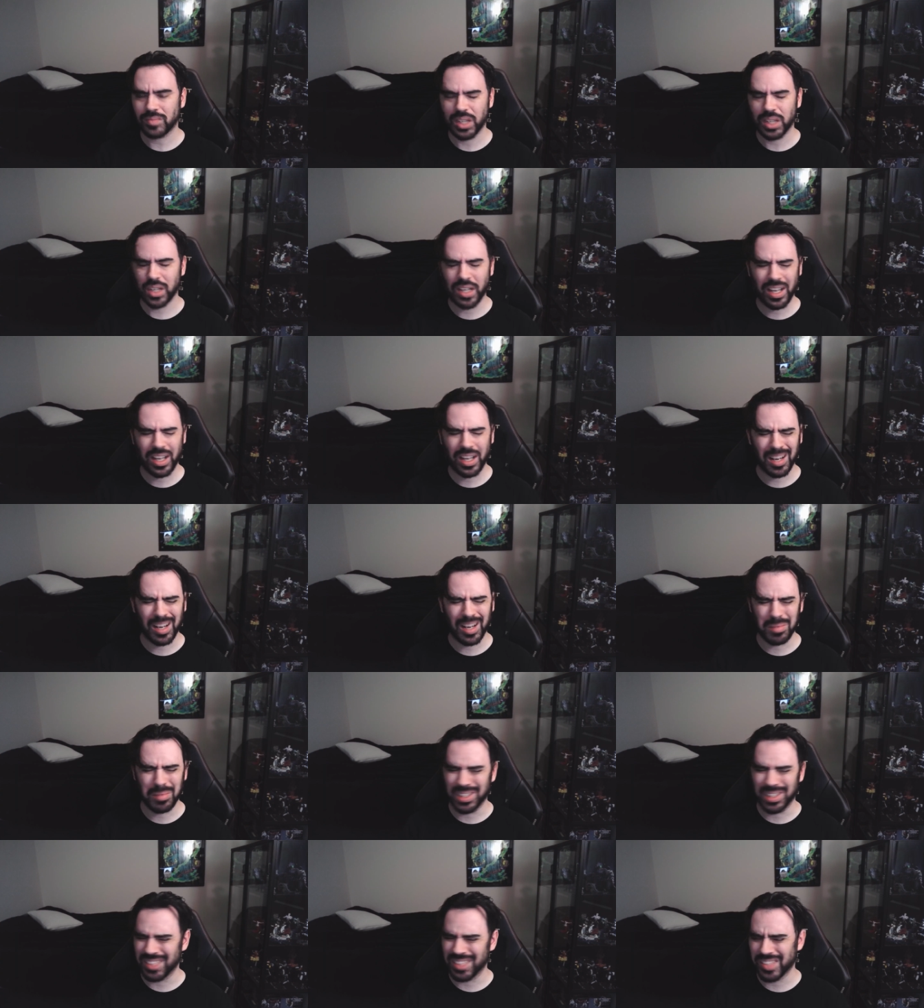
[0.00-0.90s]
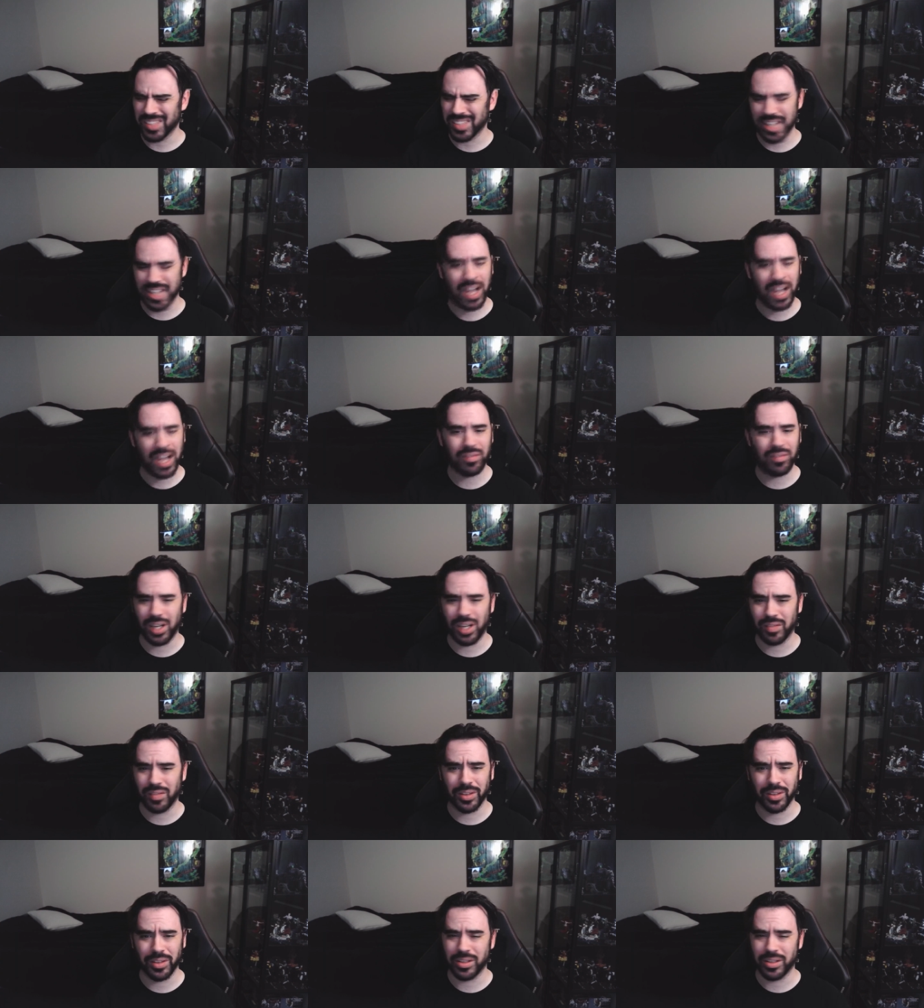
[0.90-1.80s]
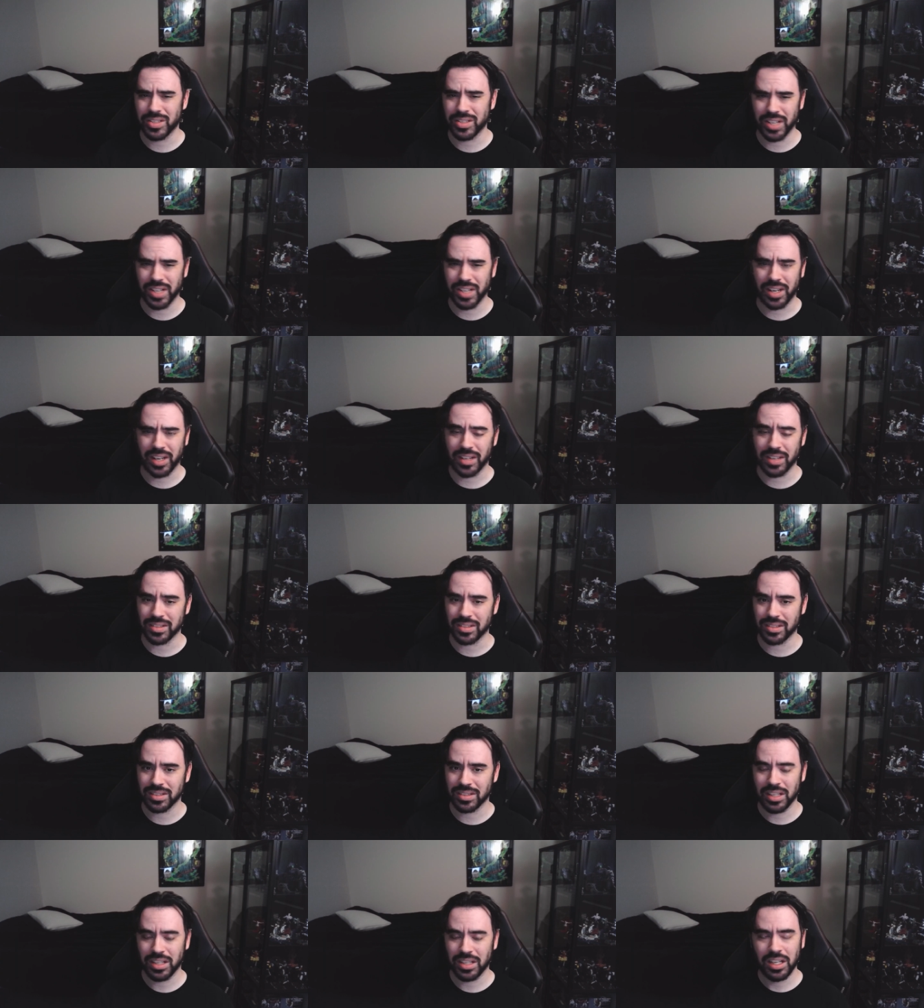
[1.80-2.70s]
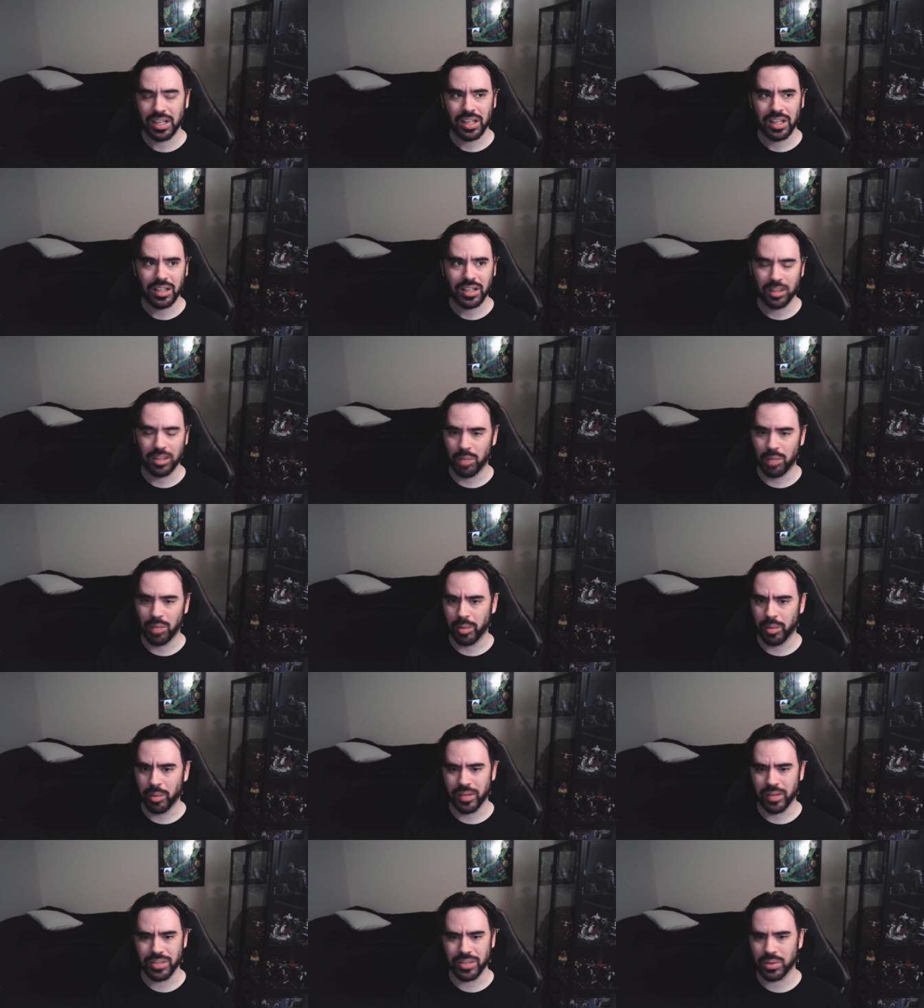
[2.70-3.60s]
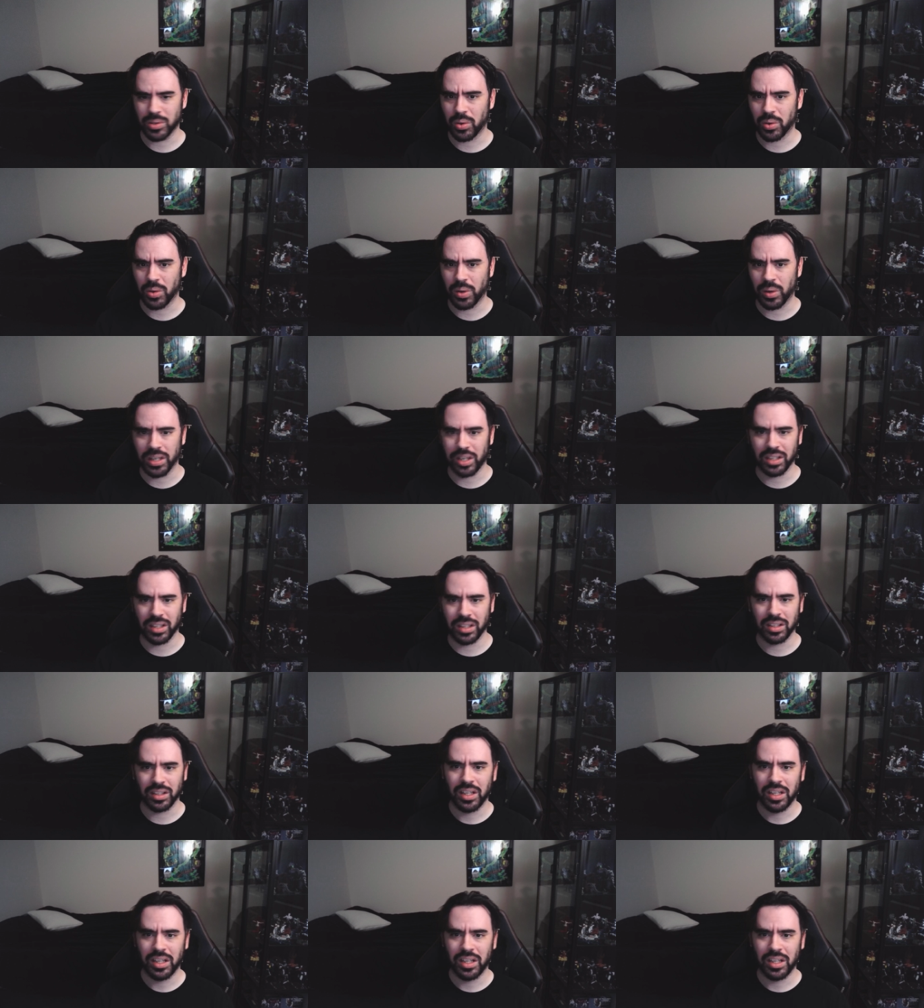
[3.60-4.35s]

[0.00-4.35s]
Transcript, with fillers: And I believe it's half off on their site as the moment of this recording.